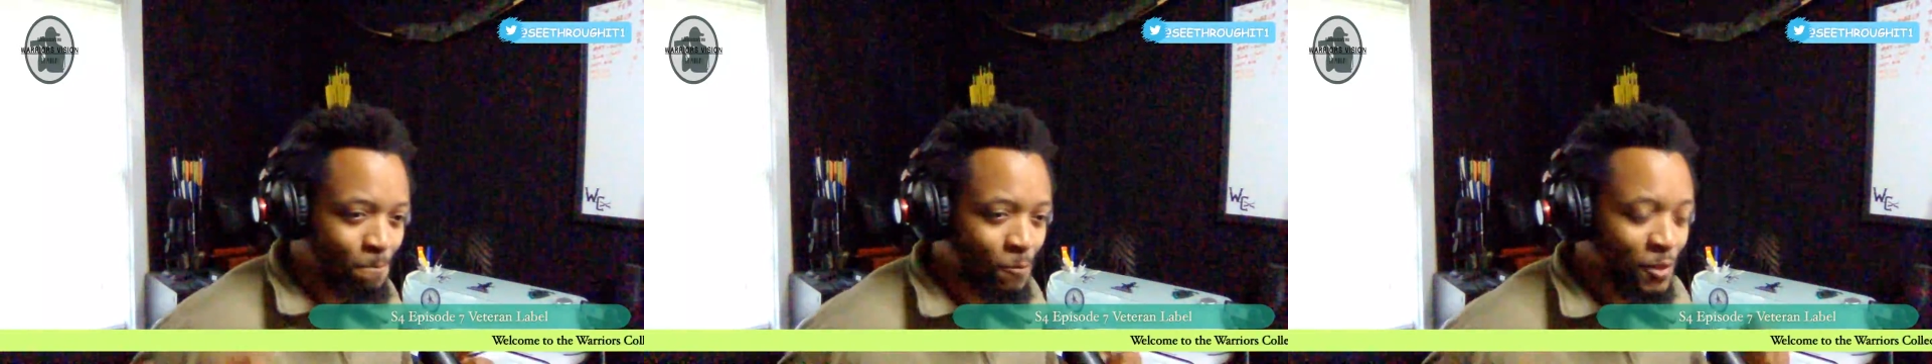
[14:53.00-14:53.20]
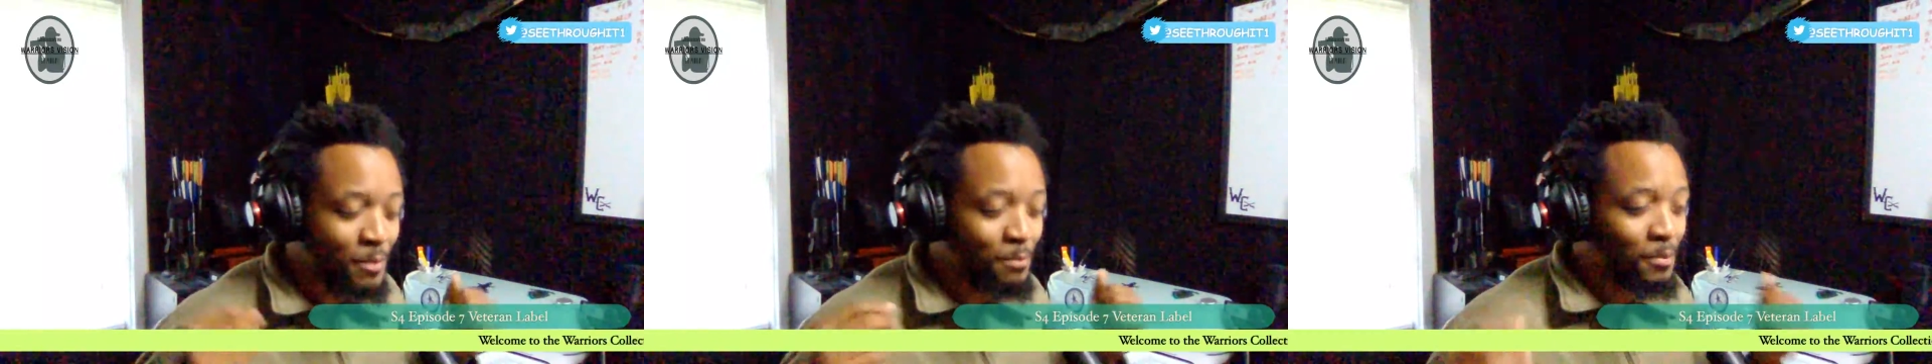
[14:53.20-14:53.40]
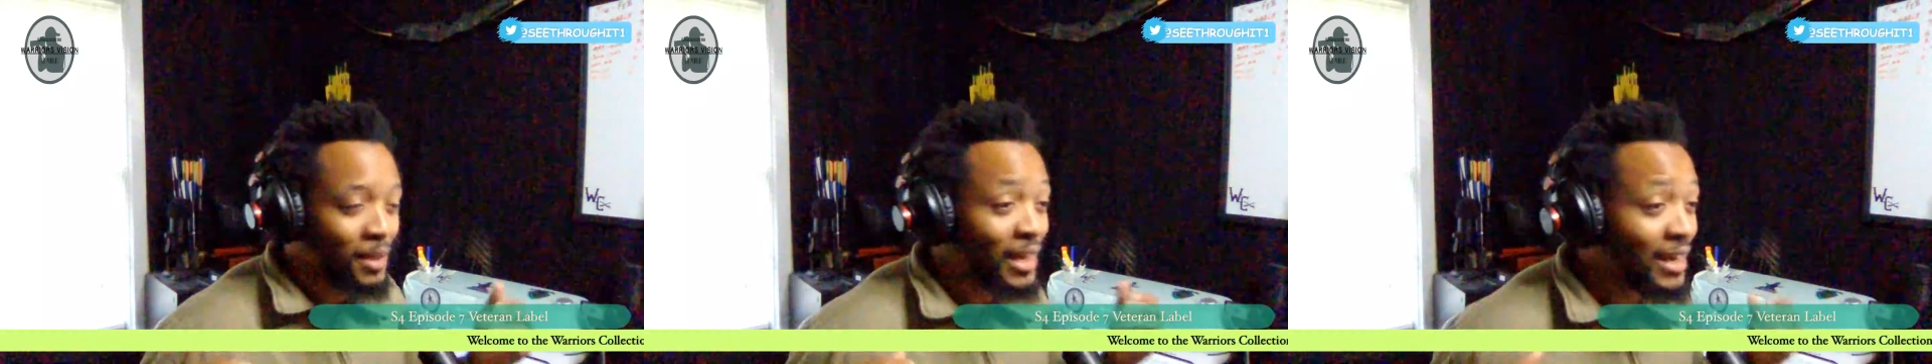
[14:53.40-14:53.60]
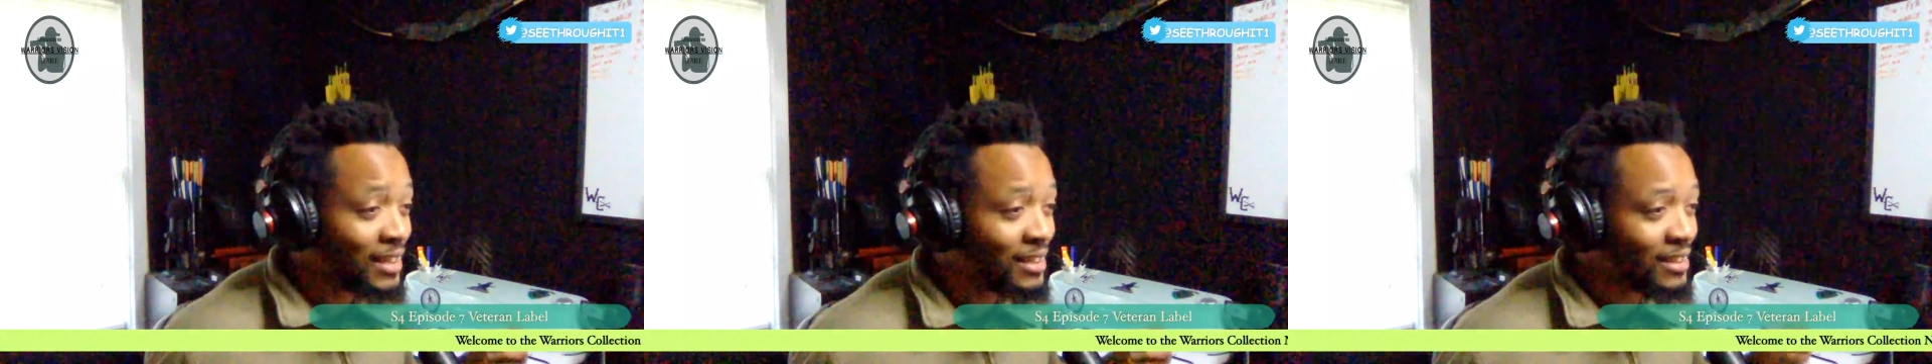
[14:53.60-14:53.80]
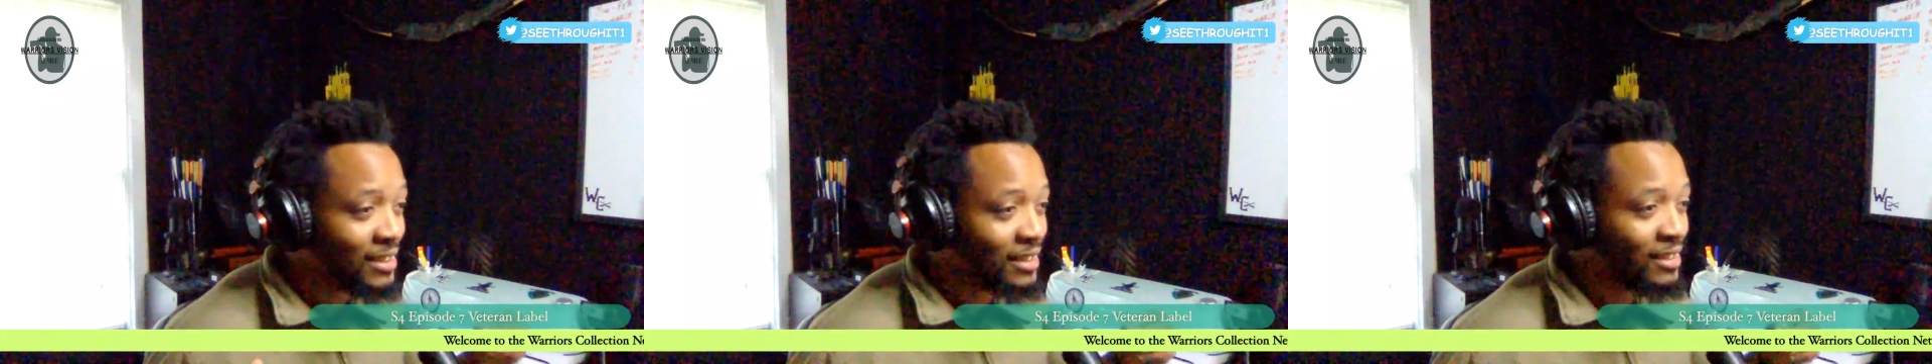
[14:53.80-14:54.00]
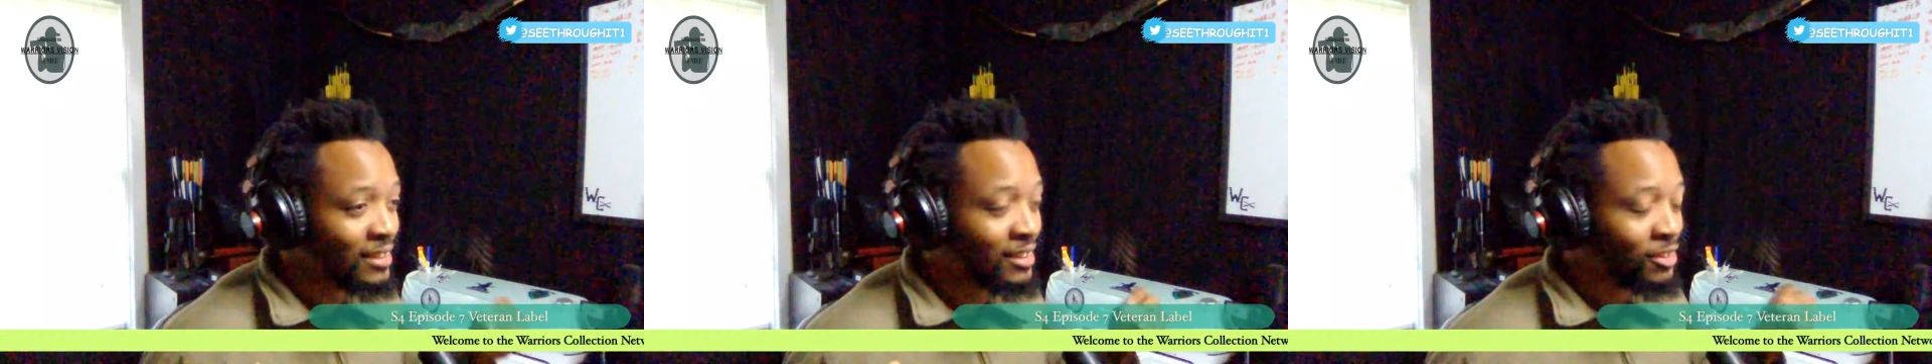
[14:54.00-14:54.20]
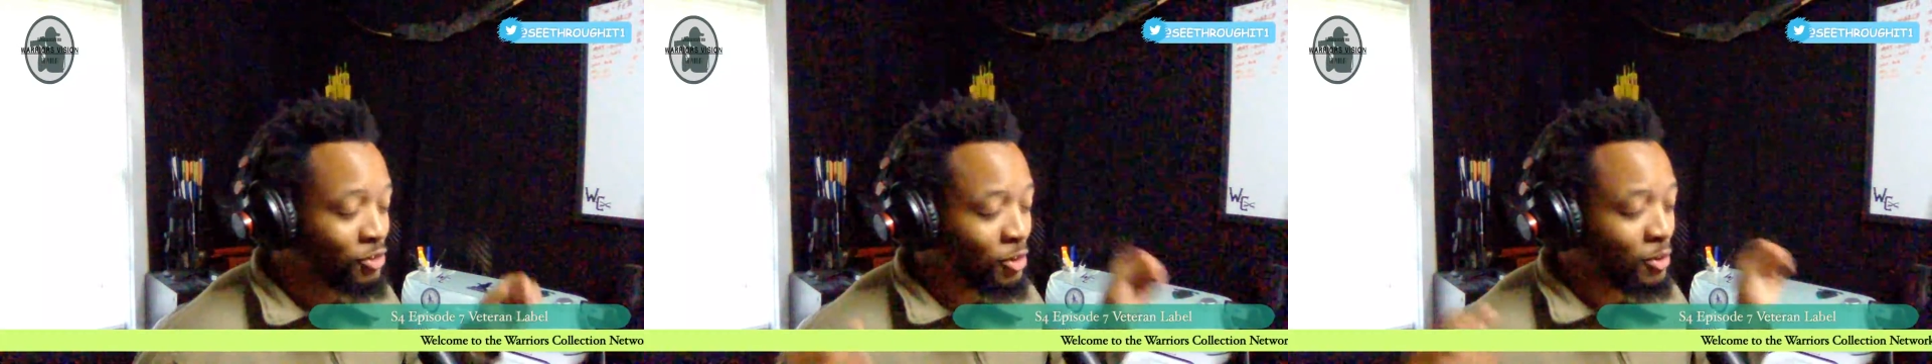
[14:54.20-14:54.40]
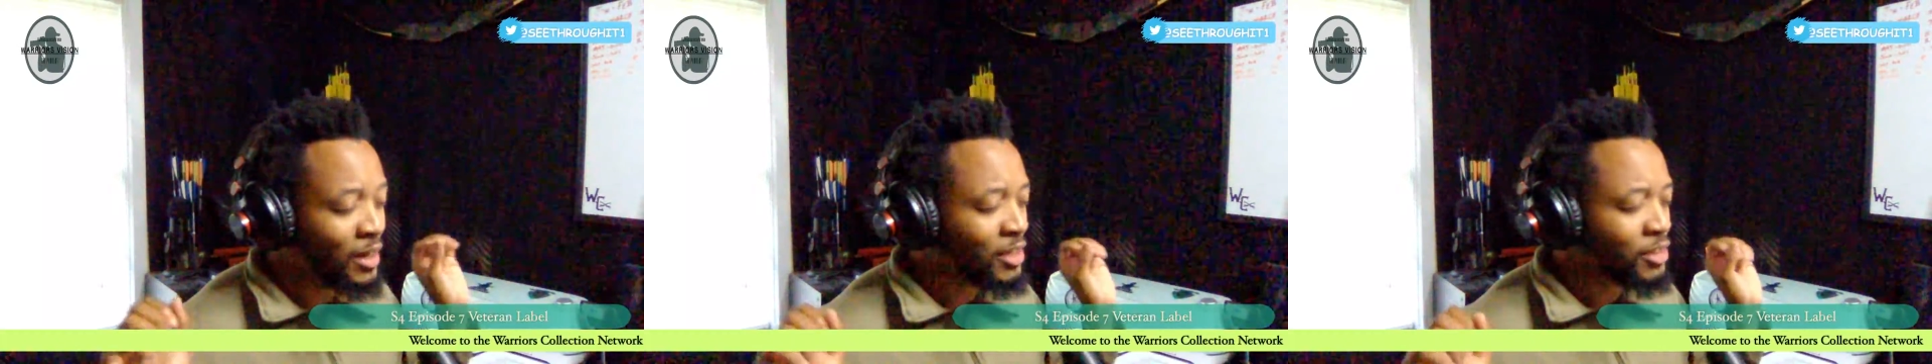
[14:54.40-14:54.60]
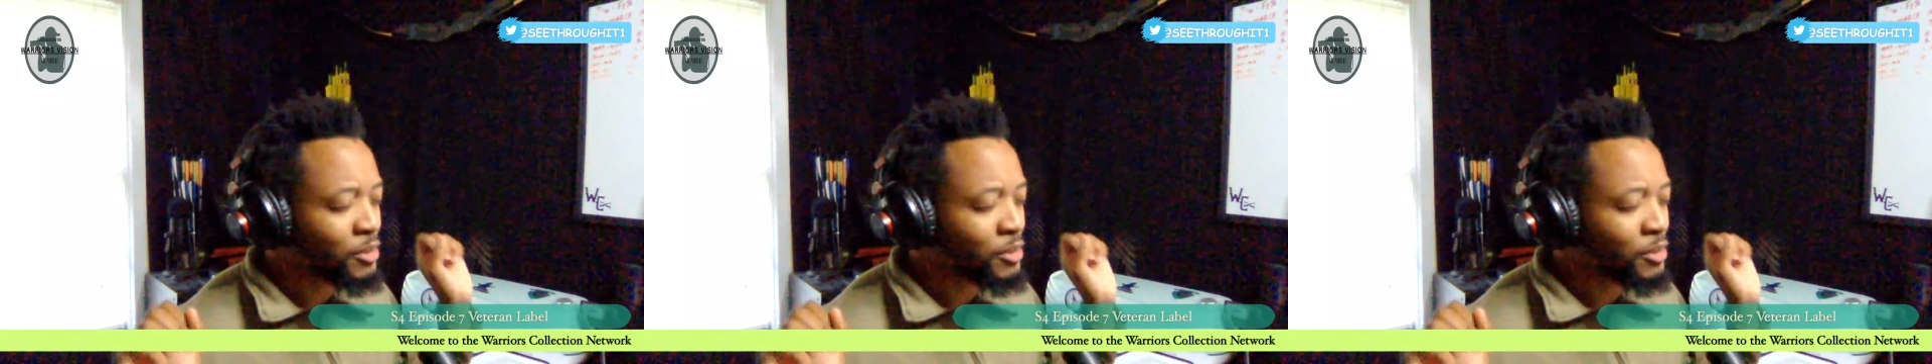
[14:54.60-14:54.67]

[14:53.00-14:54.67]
we blindly throw our